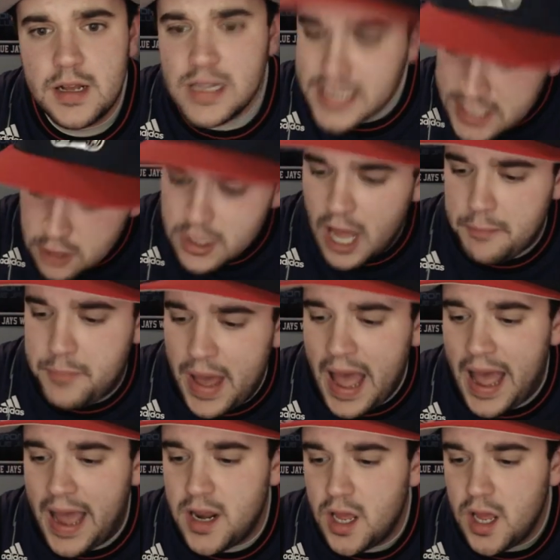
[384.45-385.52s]
Still not
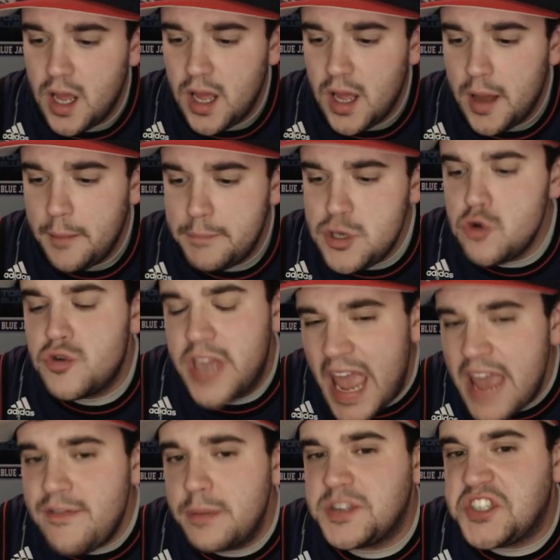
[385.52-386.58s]
bad, but you gave up